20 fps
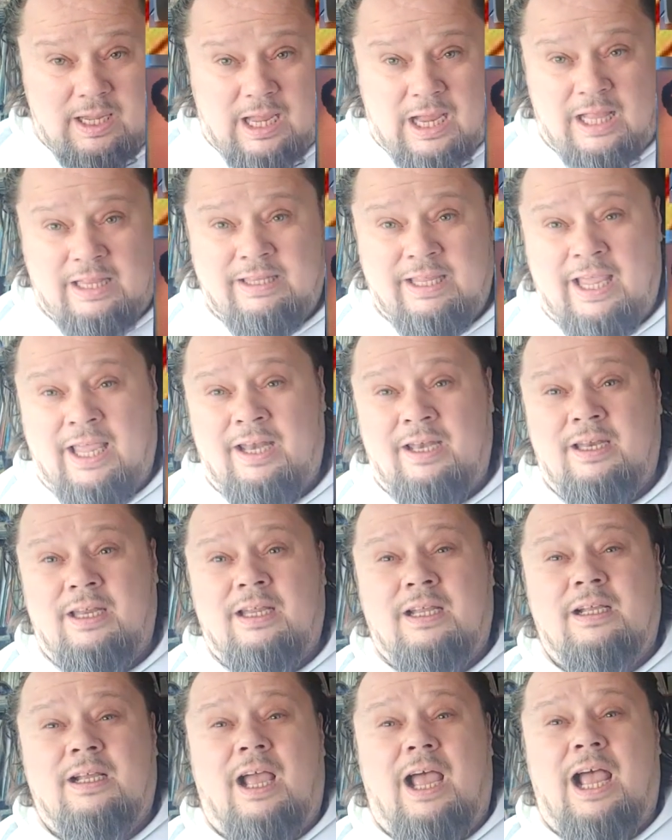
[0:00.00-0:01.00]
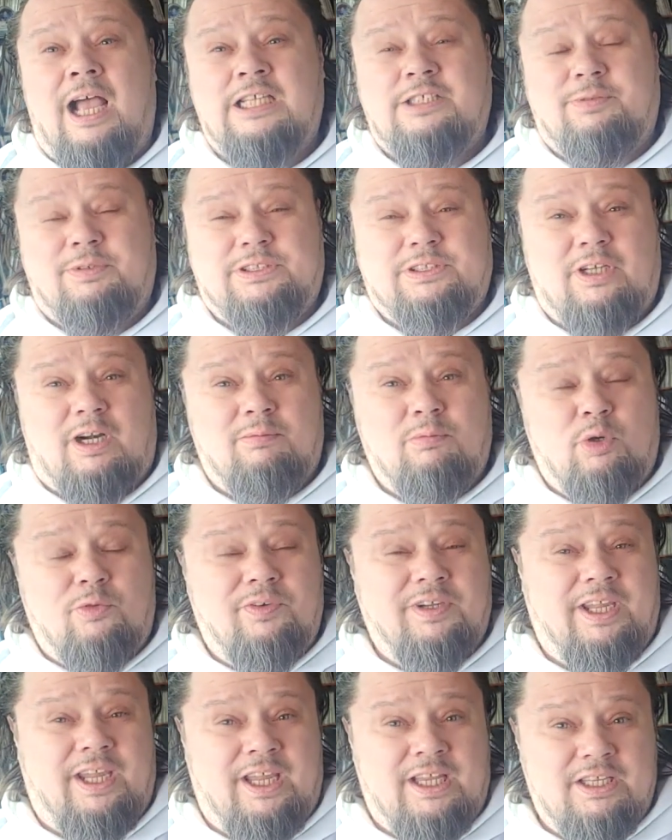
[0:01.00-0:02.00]
And then as we start
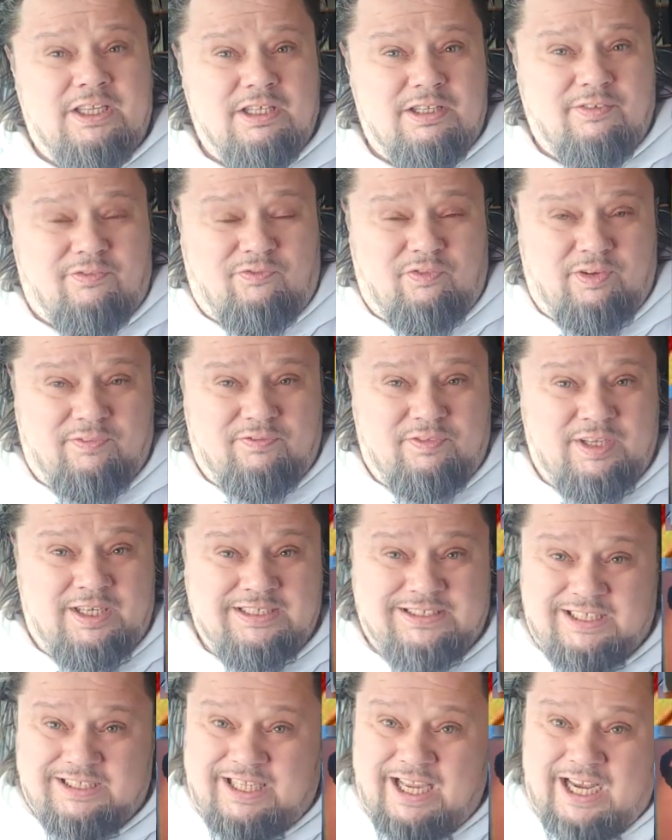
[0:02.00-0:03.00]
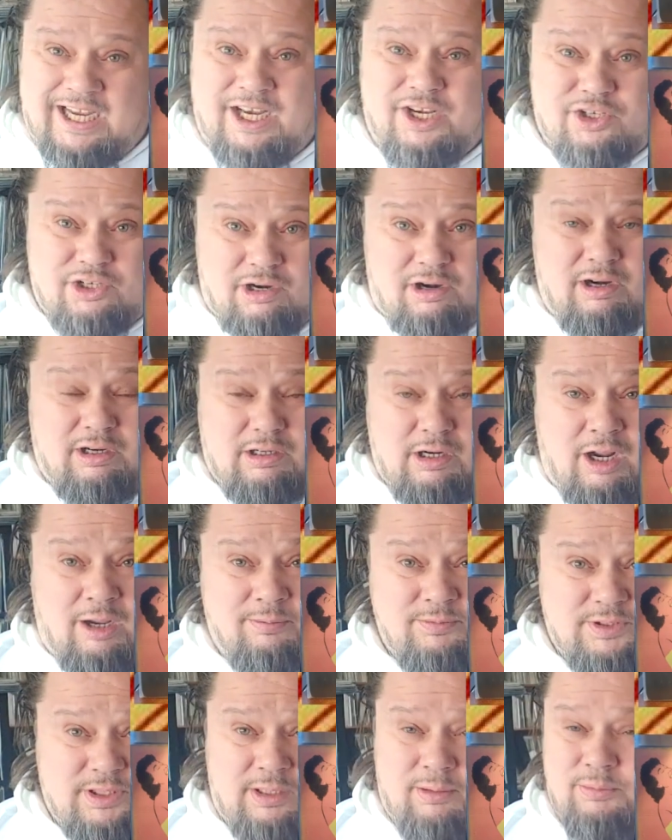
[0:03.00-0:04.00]
moving into the 50s, the 10-inch era
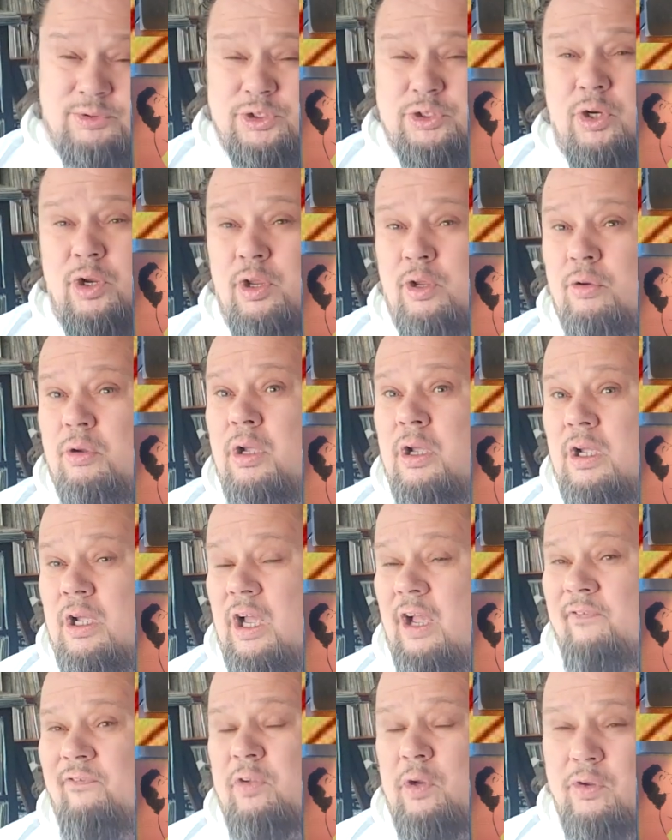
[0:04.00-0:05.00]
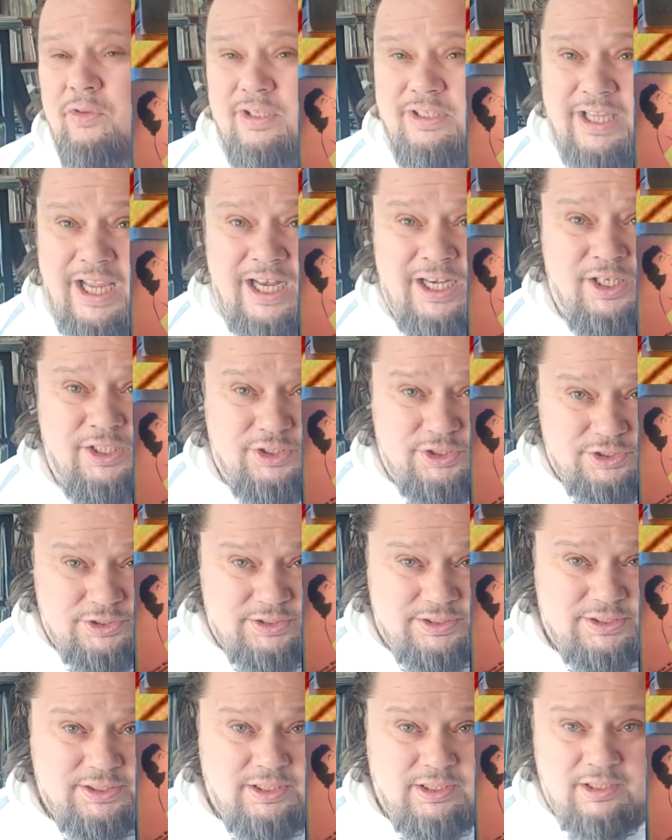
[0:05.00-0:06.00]
comes, and I'm going to show you a few of the
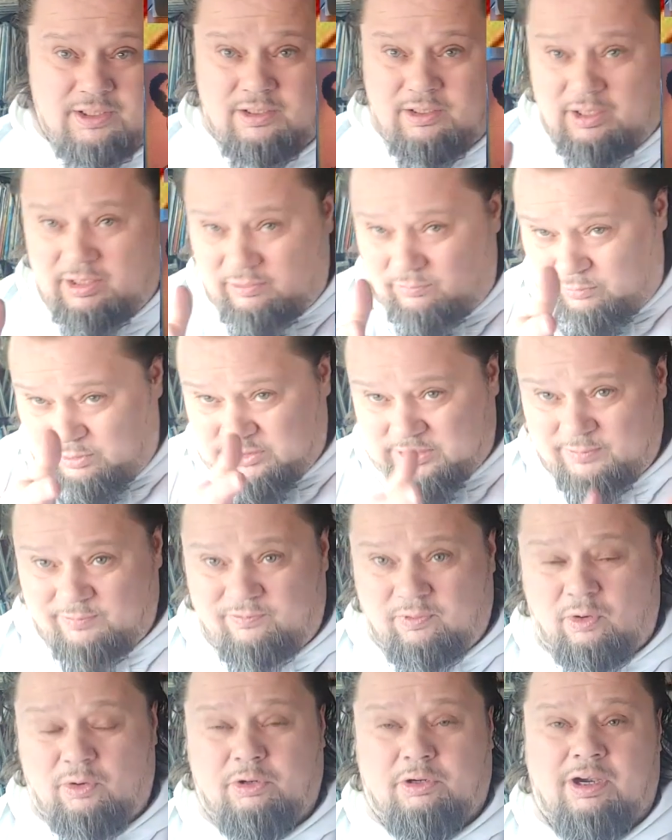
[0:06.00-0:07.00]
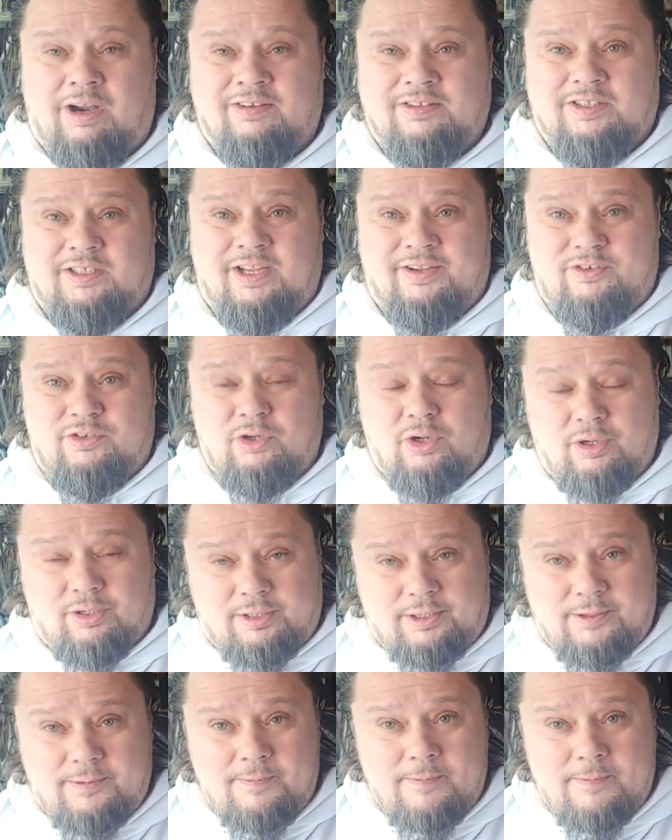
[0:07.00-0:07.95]
10-inches with some photographs that I took.